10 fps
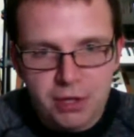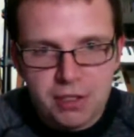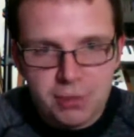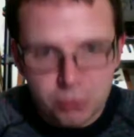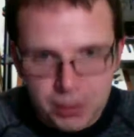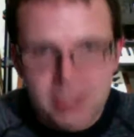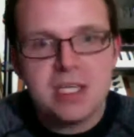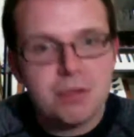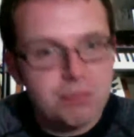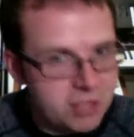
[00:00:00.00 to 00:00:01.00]
It will be a
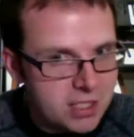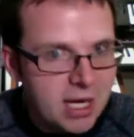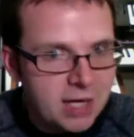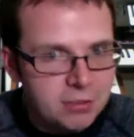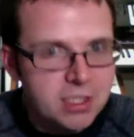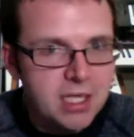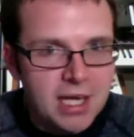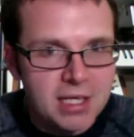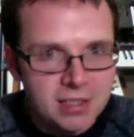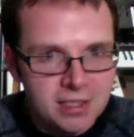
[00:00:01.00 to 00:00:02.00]
different sound again,
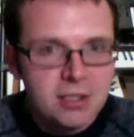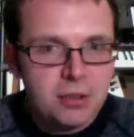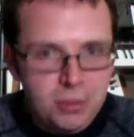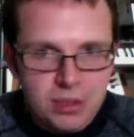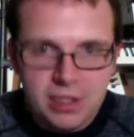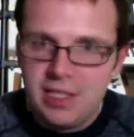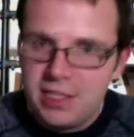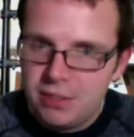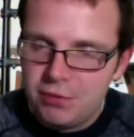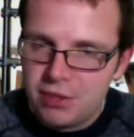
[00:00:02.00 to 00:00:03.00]
completely
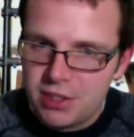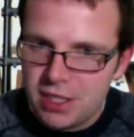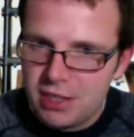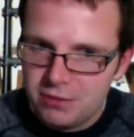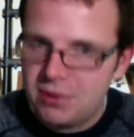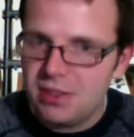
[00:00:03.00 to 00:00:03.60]
different sound.